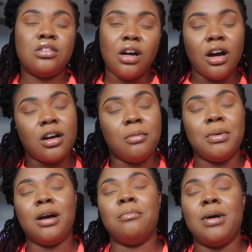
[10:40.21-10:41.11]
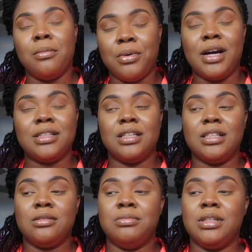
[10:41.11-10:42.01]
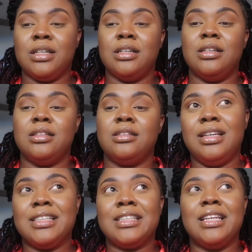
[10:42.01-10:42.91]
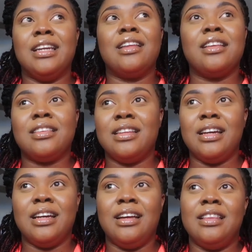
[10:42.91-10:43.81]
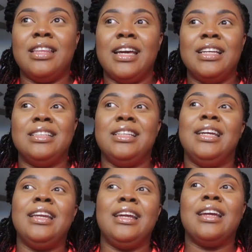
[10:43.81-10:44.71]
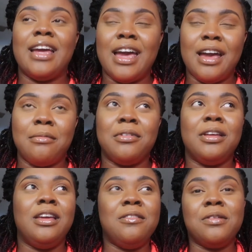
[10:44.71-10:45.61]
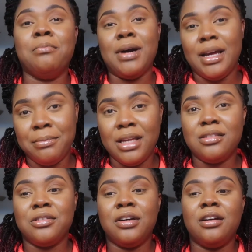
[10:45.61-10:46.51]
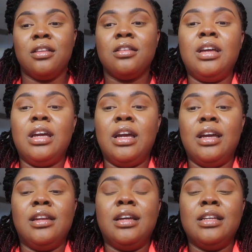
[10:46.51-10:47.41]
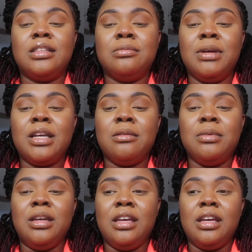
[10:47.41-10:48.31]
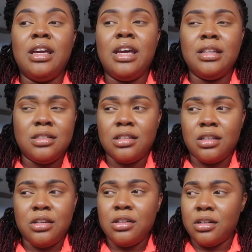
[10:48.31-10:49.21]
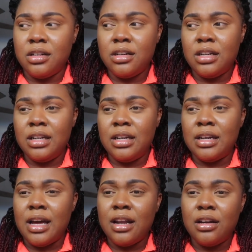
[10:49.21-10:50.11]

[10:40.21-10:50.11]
talk about my process, because it's another thing that is eating at even my mental health, and it's making me insecure. And I